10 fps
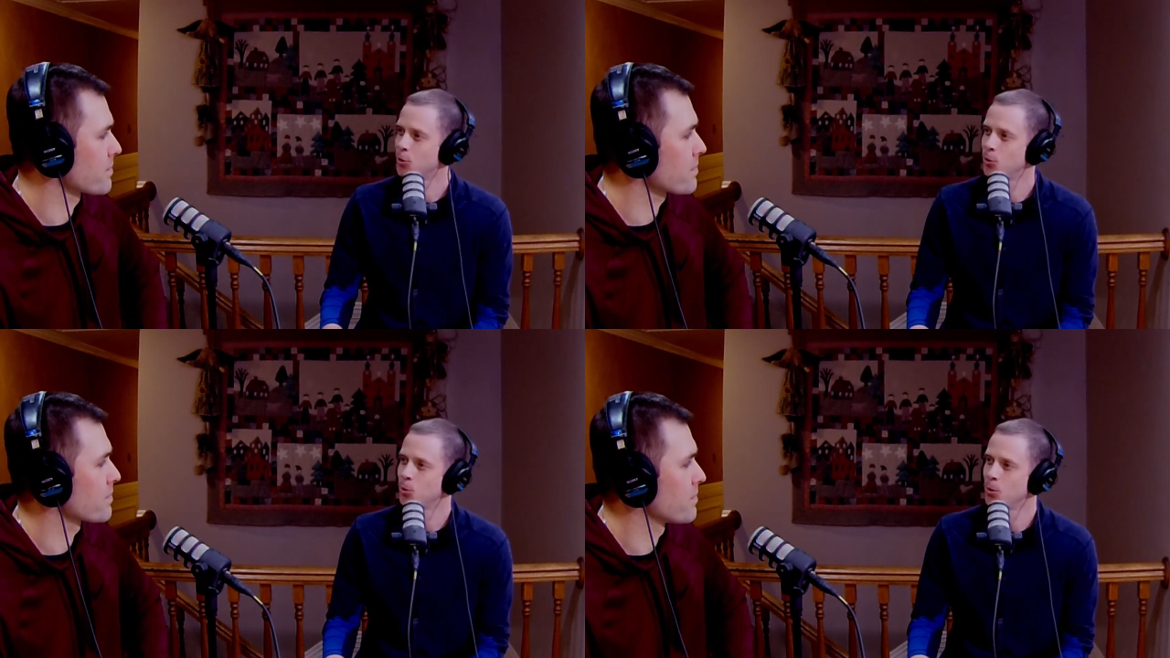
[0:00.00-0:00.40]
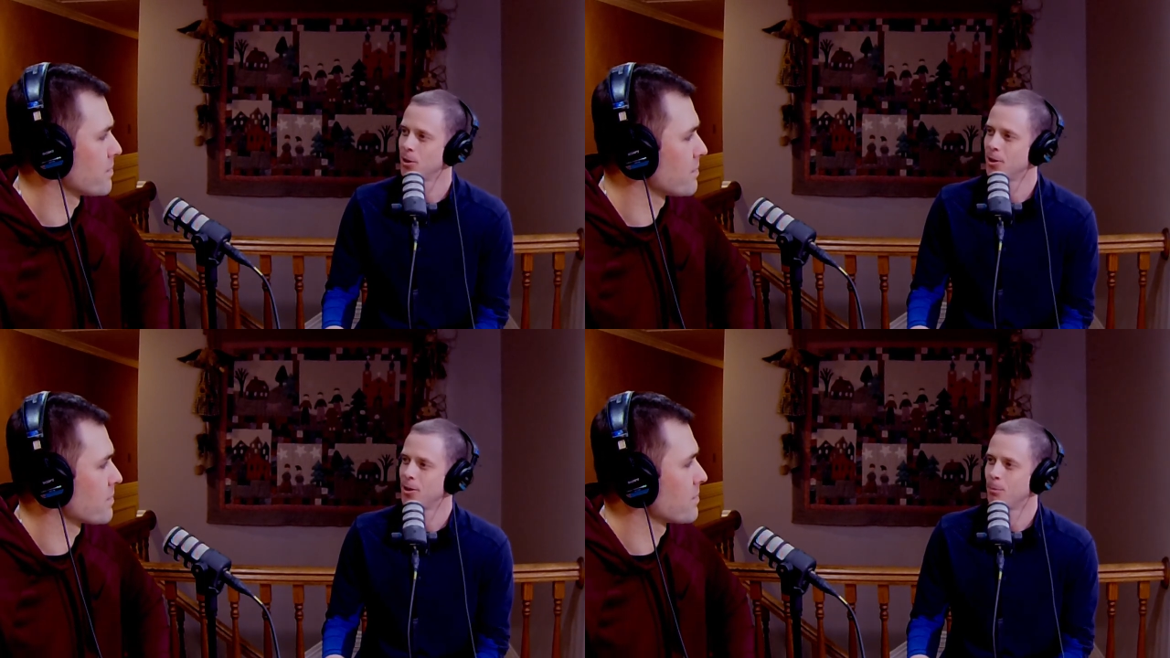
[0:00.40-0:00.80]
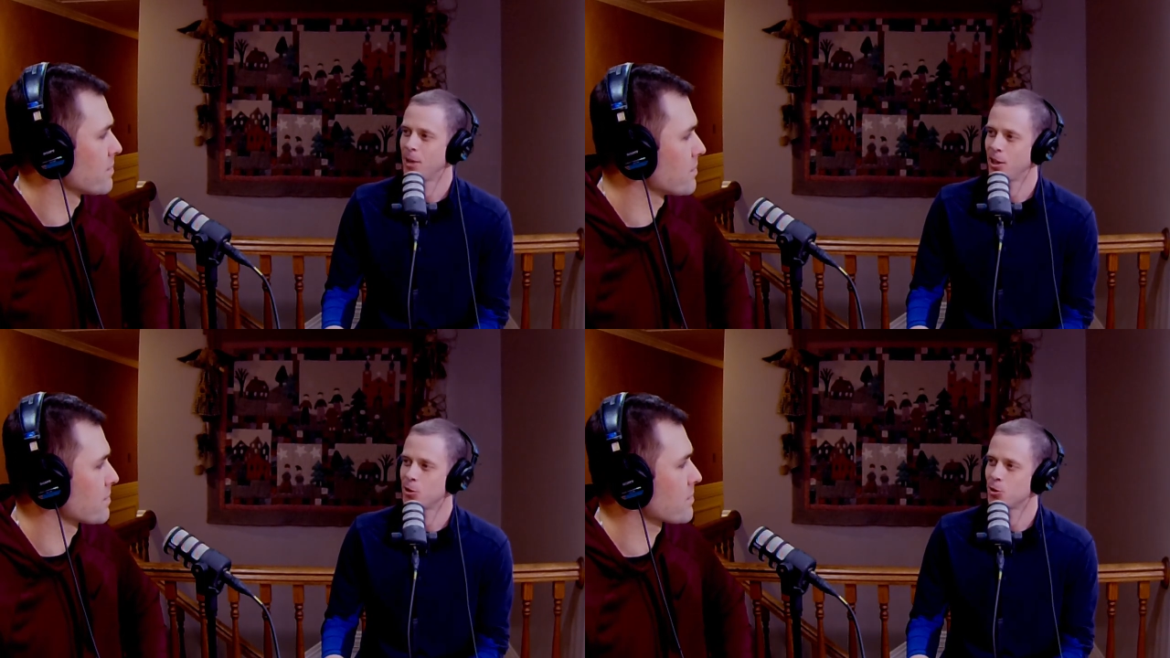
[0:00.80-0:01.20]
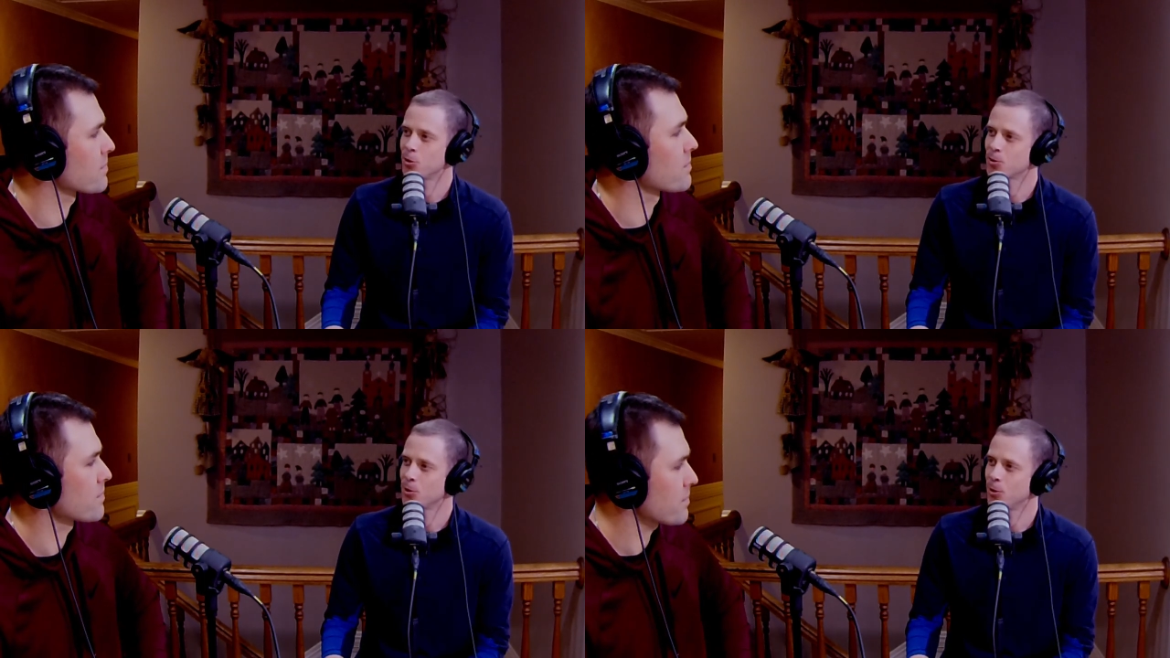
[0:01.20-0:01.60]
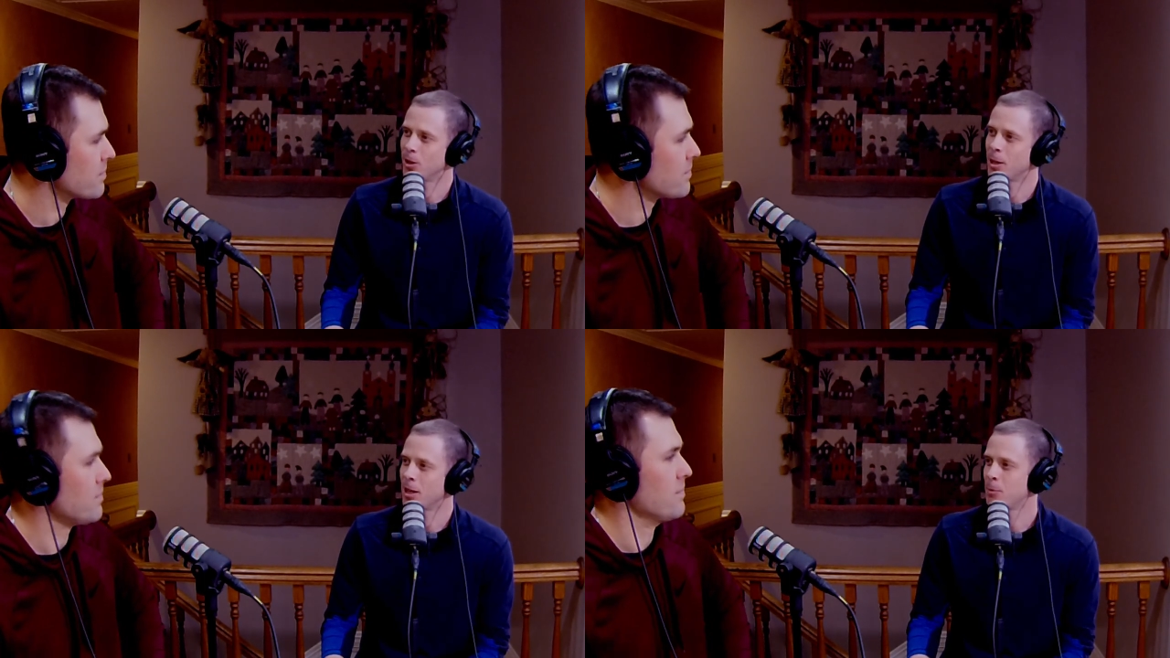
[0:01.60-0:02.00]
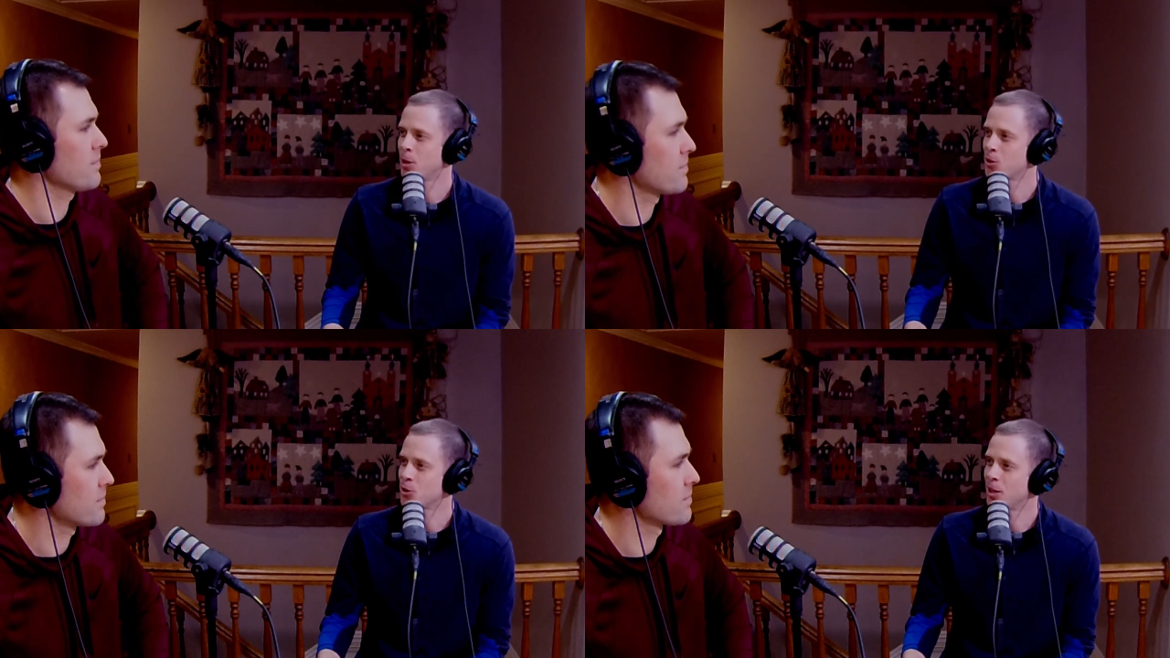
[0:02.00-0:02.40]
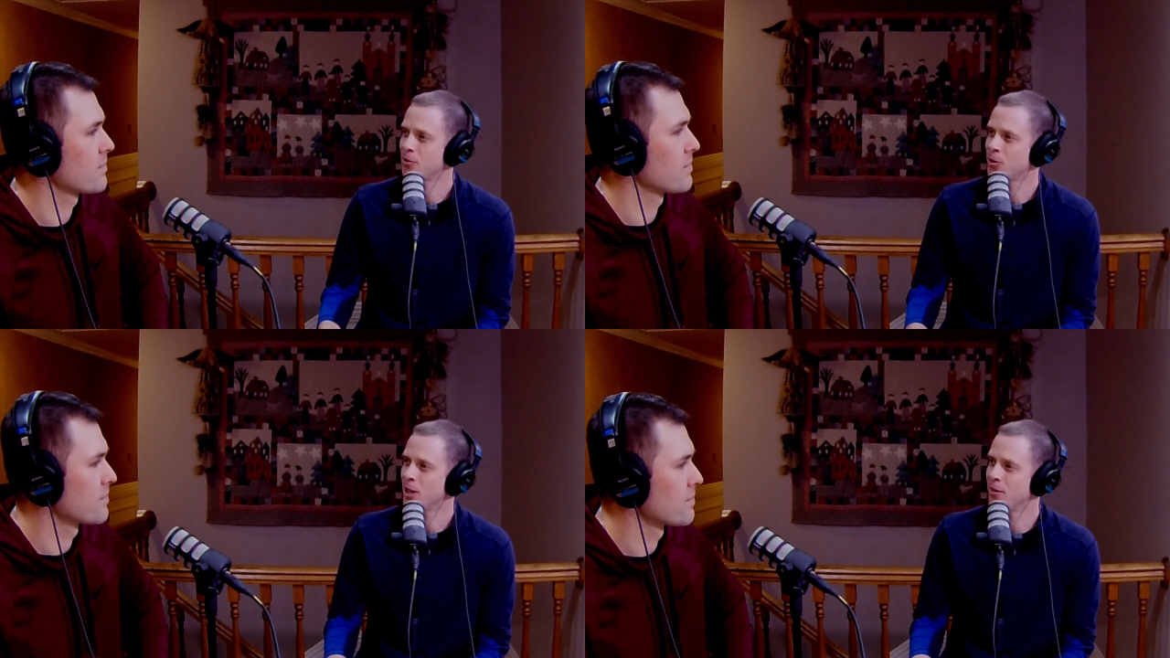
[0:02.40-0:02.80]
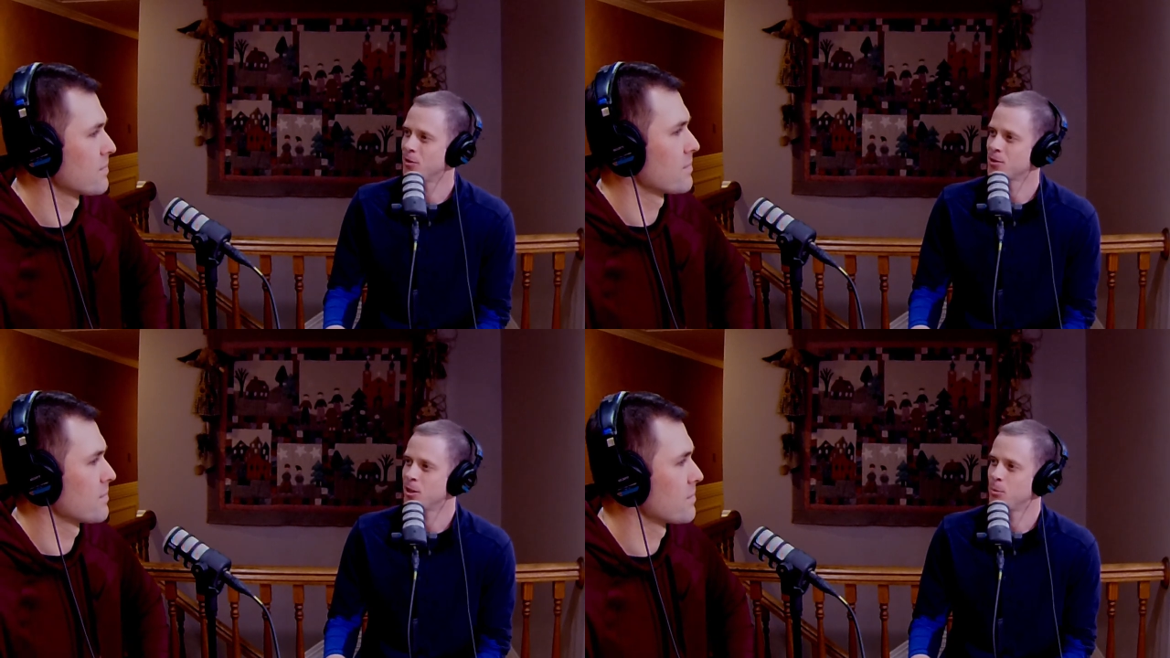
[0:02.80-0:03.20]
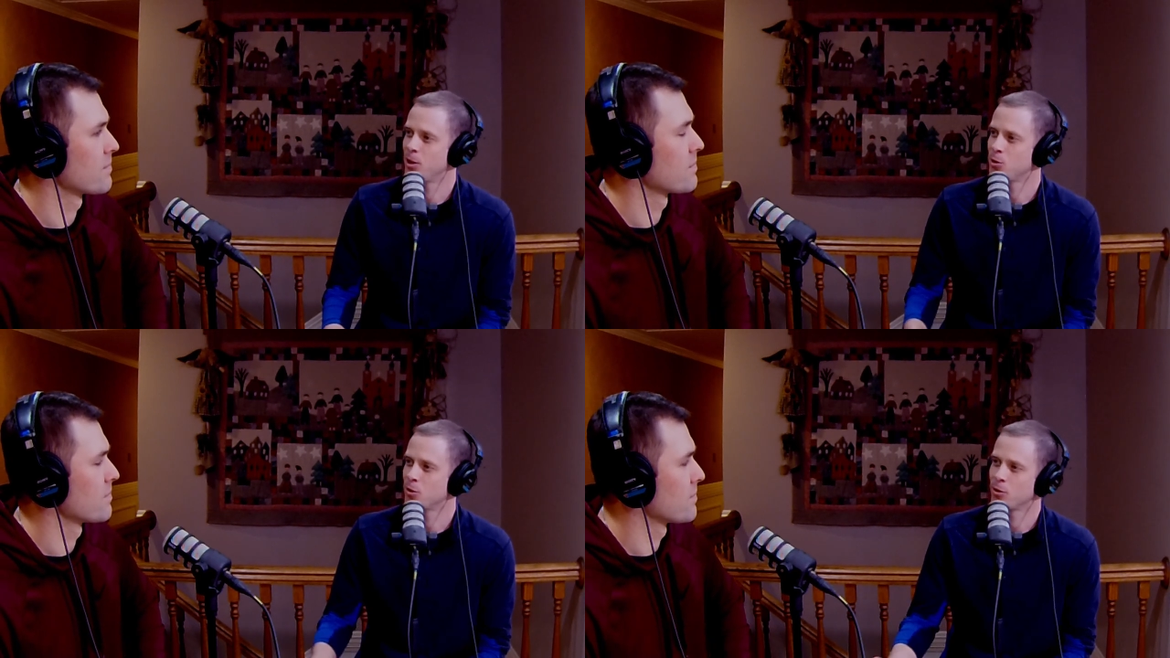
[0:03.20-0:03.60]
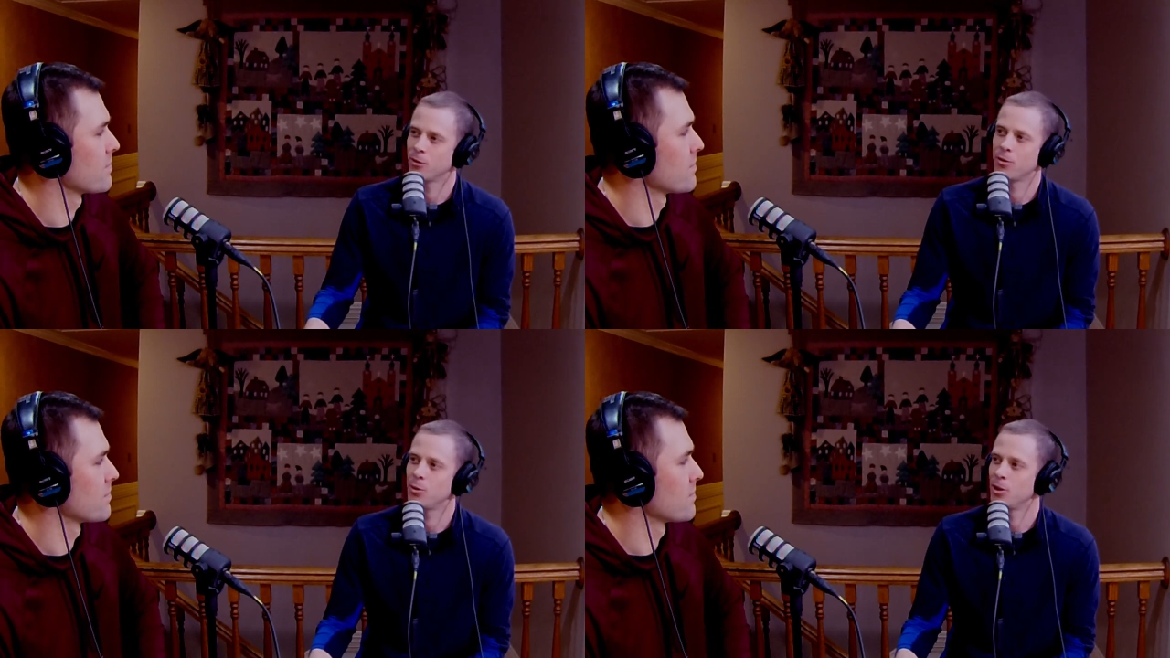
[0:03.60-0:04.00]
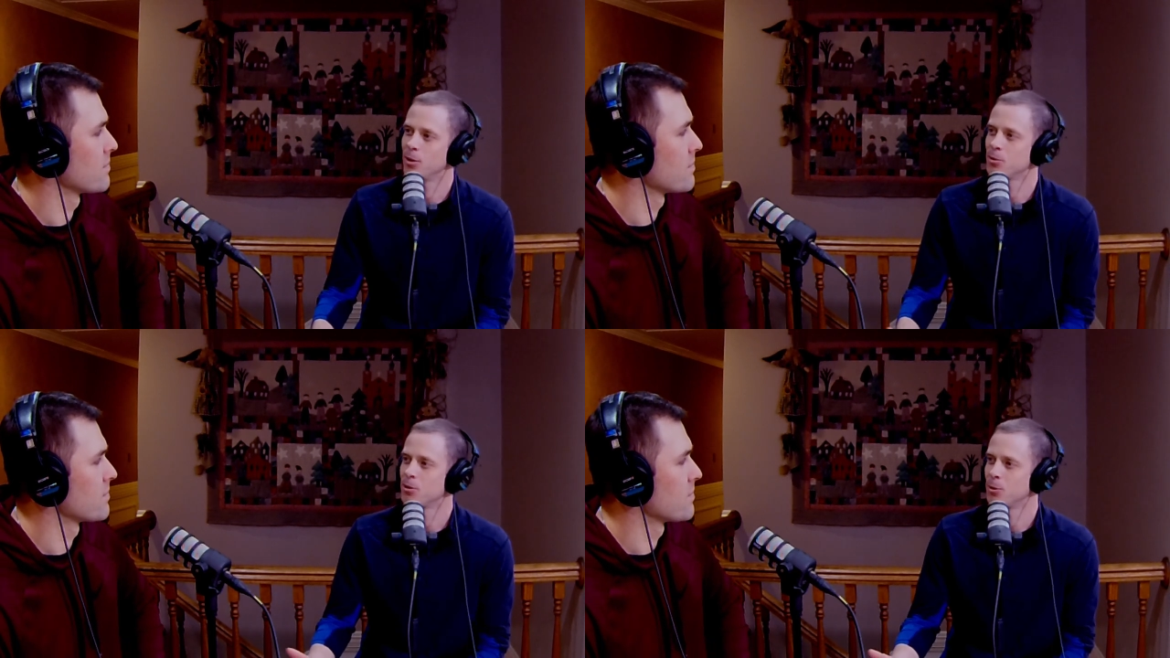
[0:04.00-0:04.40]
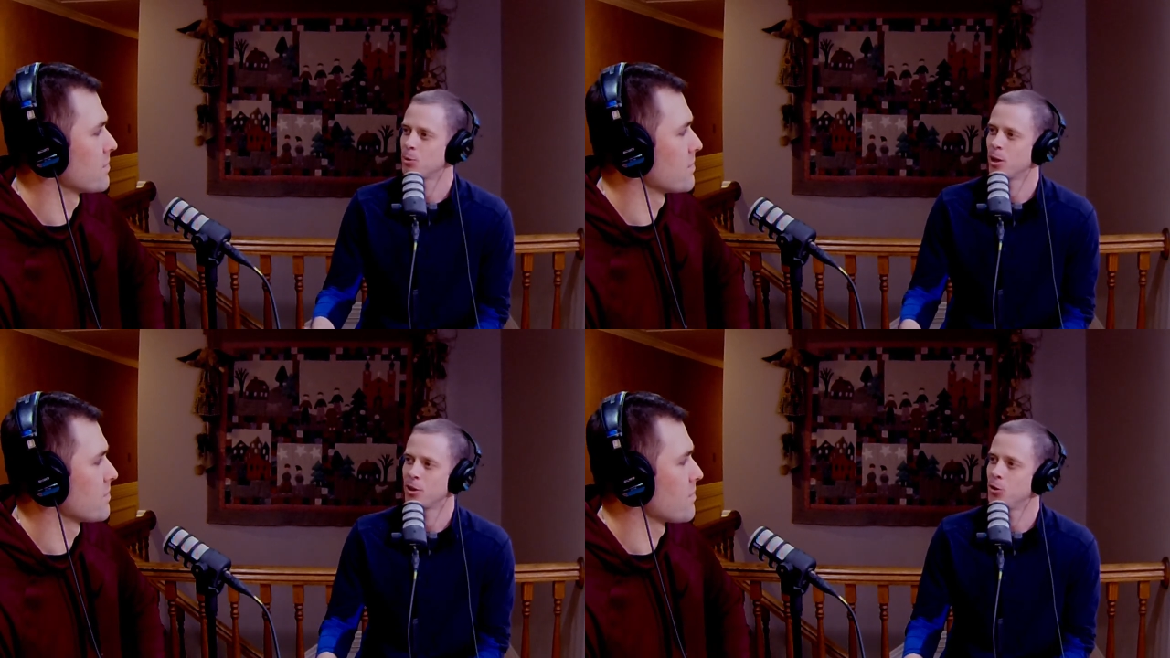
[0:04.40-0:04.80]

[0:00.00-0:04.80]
Speaker 1: a new manager. So I, I, imagine after having the same manager for a few years, you probably